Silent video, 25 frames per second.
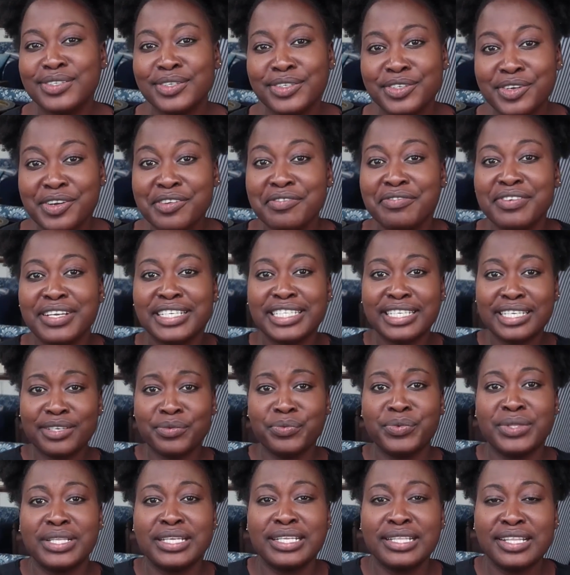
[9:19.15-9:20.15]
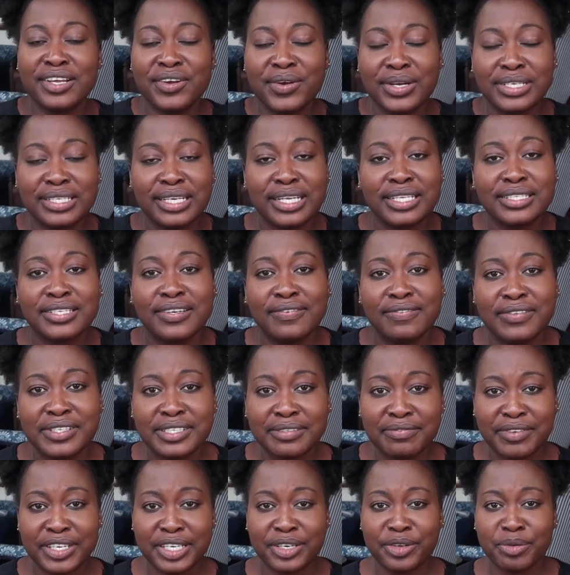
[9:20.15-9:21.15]
so don't fit it within the context of
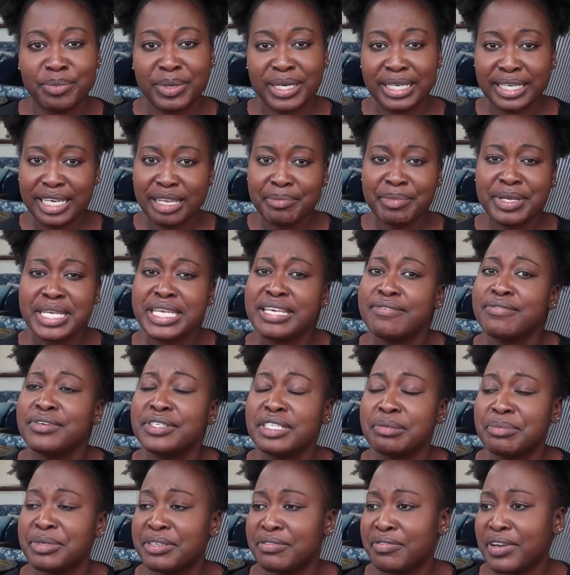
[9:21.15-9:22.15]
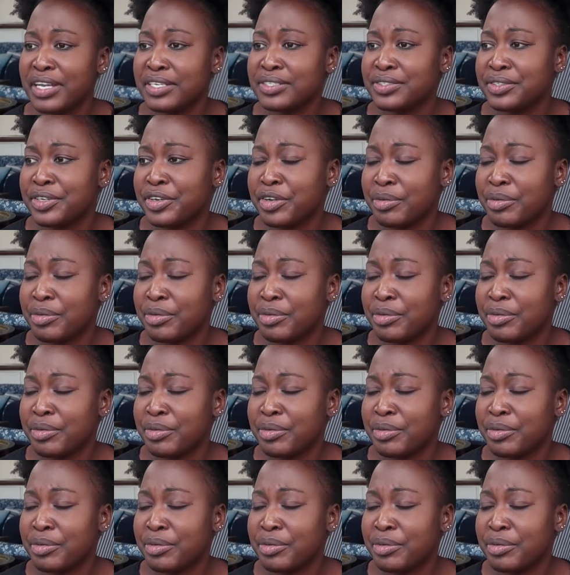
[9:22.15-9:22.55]
this video, but let me give you some advice on